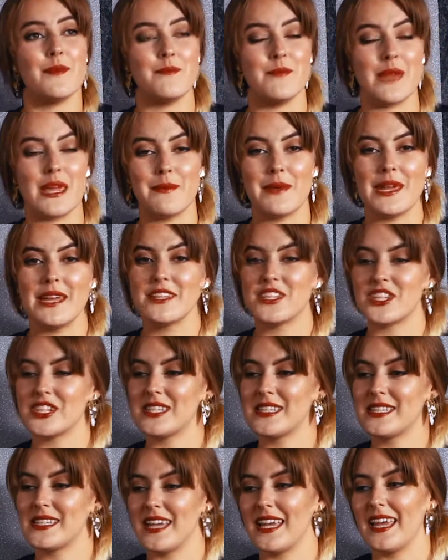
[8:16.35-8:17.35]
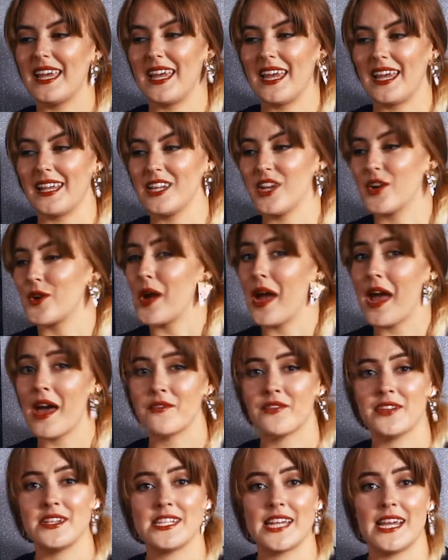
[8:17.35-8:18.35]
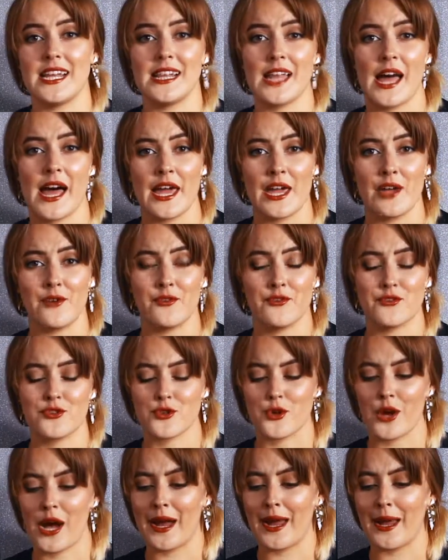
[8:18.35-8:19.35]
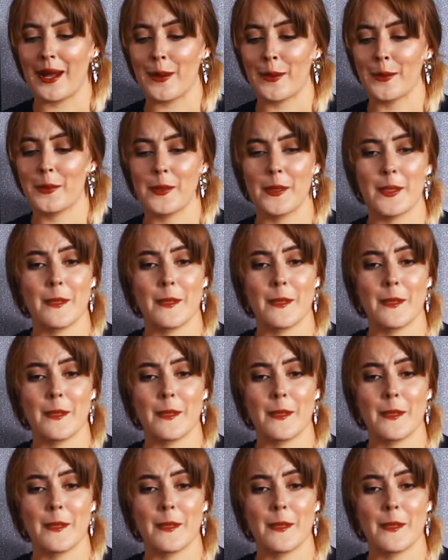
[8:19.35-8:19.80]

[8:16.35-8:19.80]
maybe just in your everyday life try